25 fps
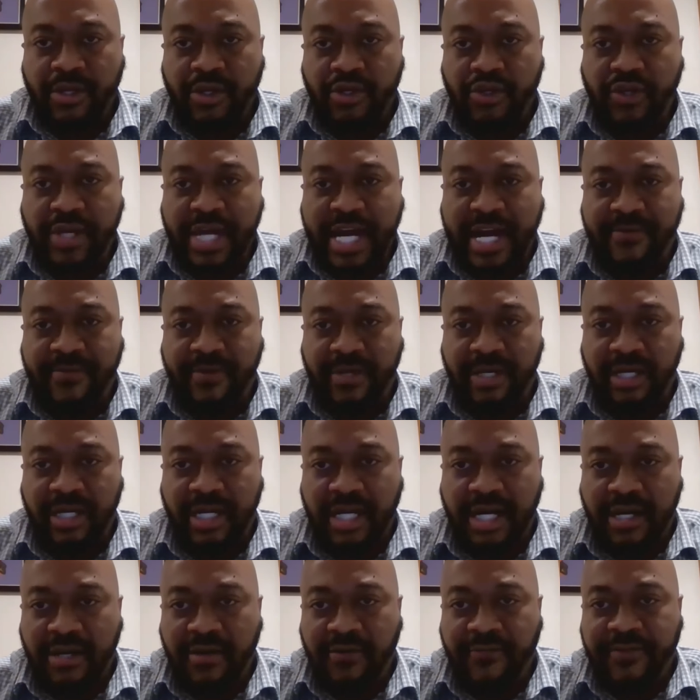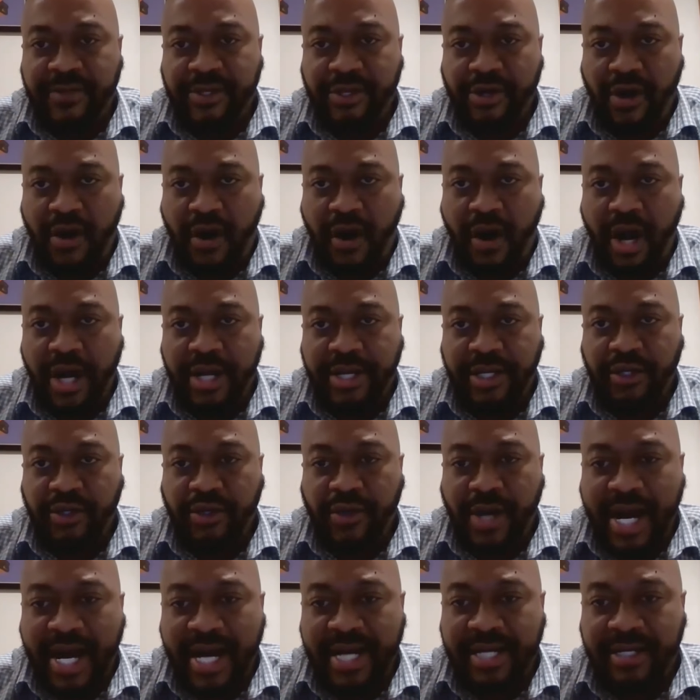You have a love in your heart.
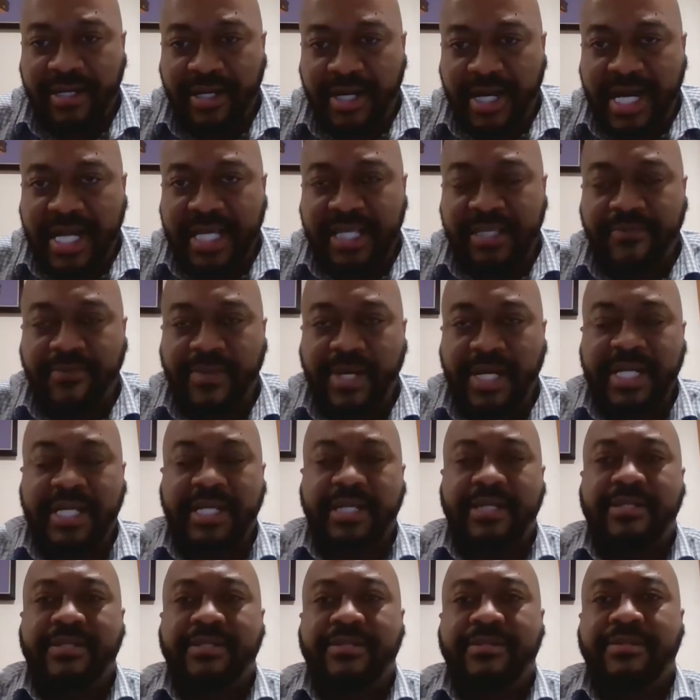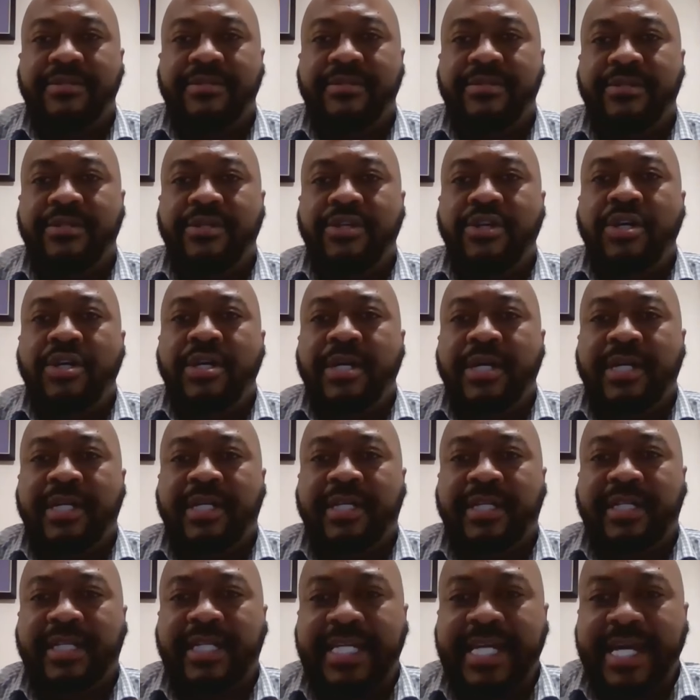You idolize money.
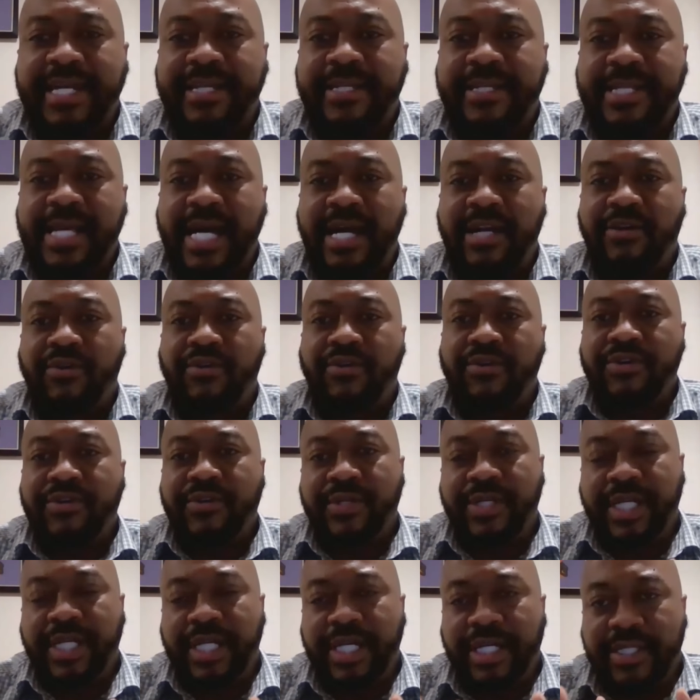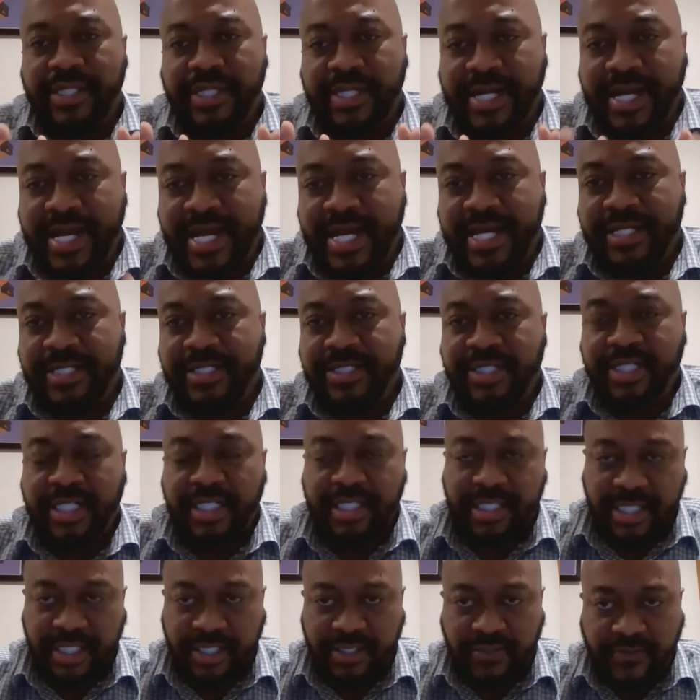Get down on your knees and ask
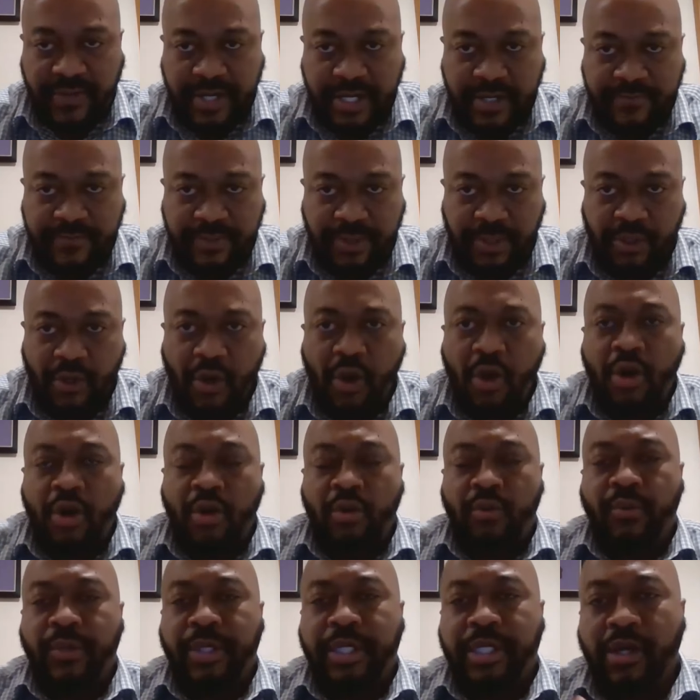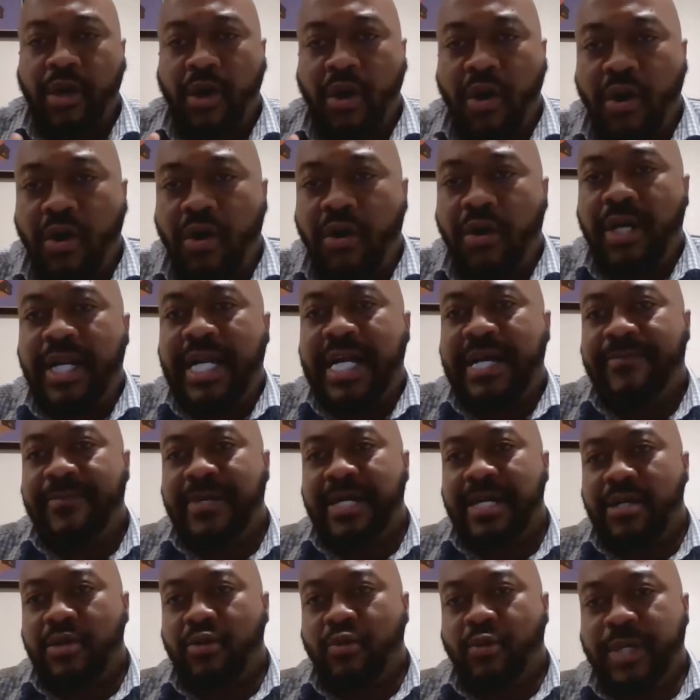Jesus to help you. We all have
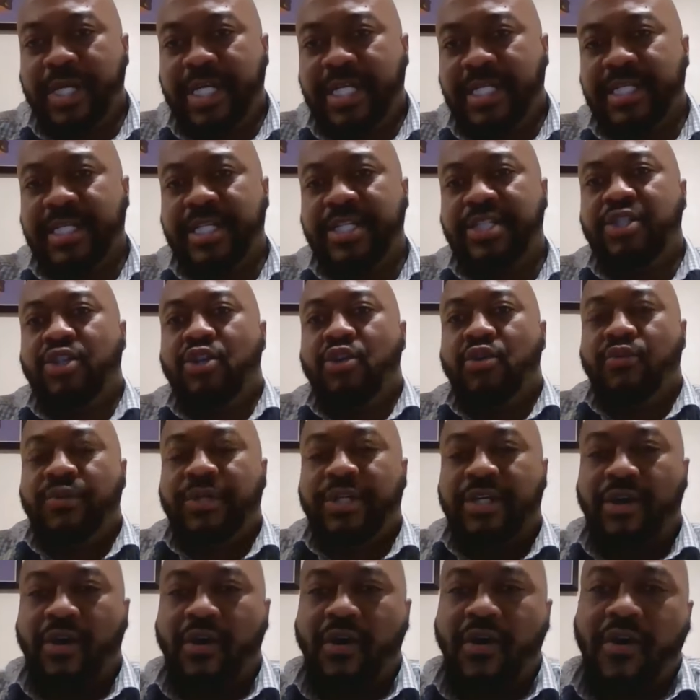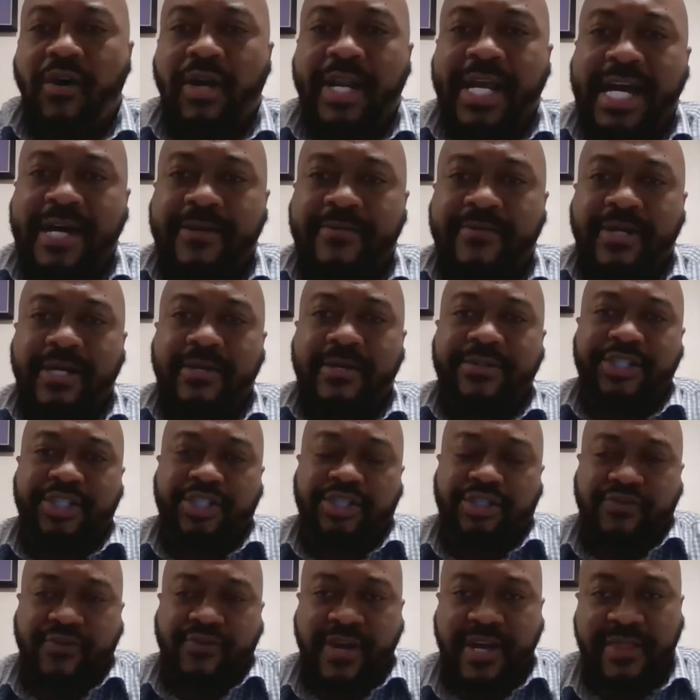our weakness. We all have our
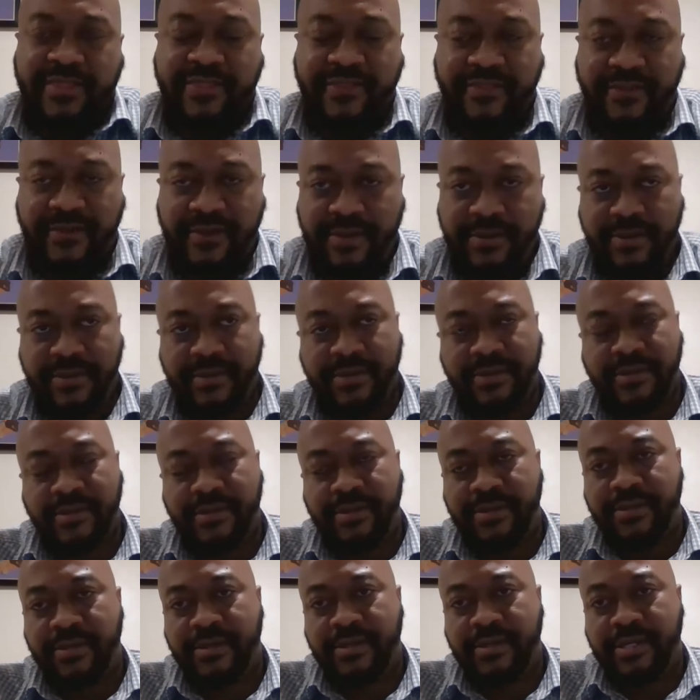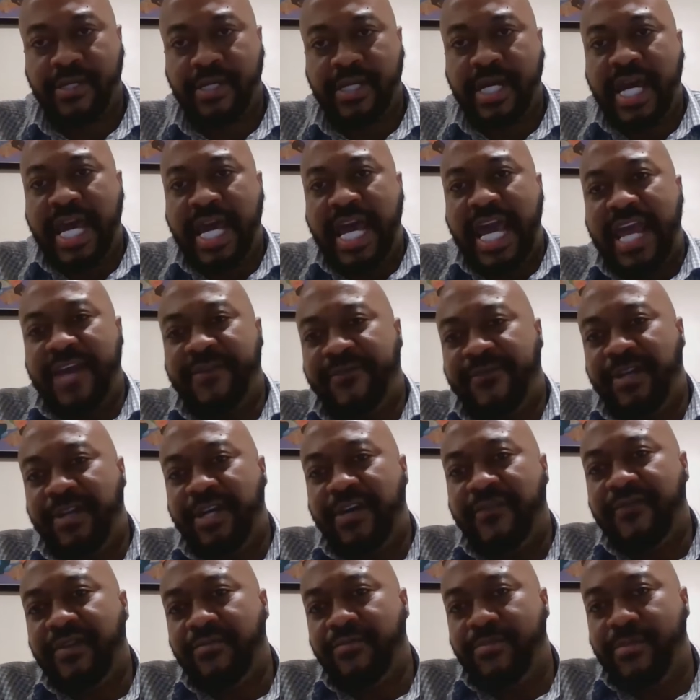strength. If
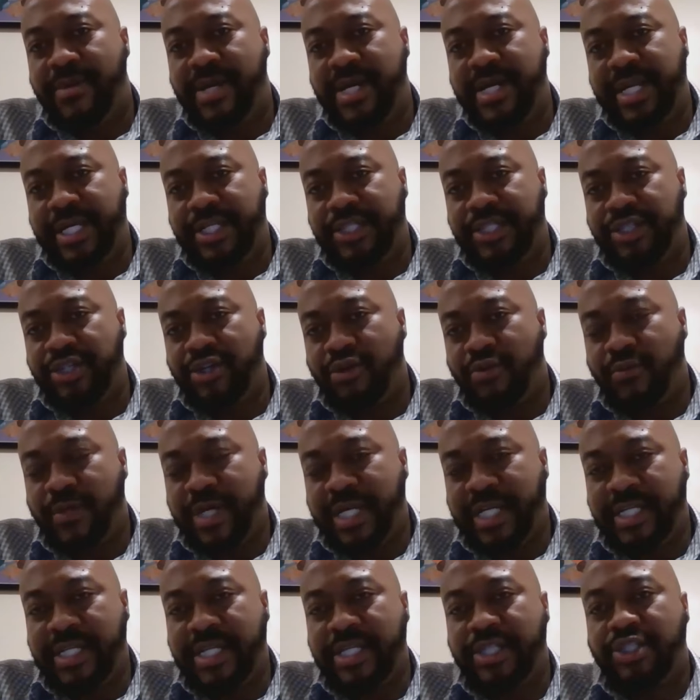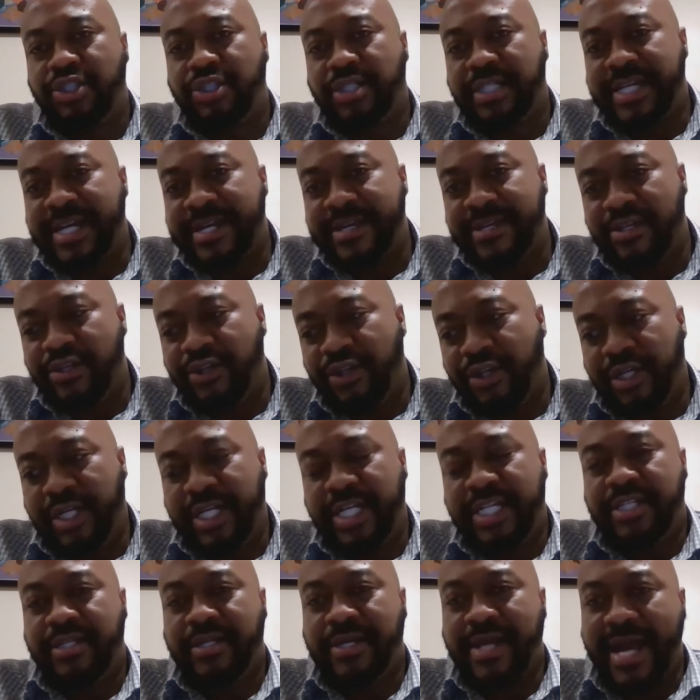loving money is your weakness, you get you, you
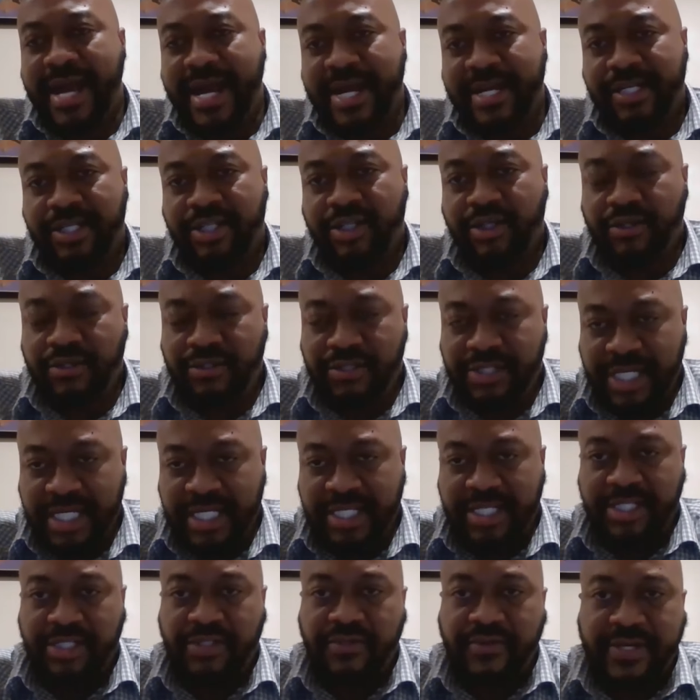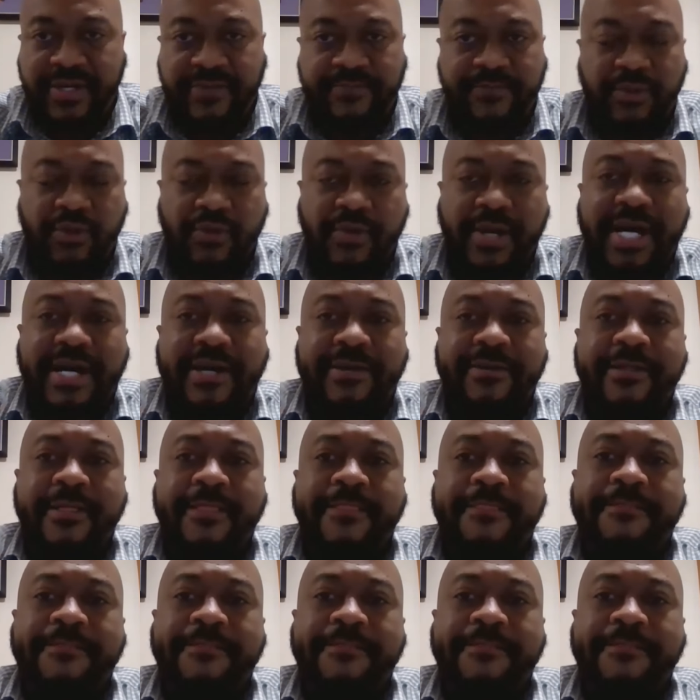need to ask Jesus to help you out.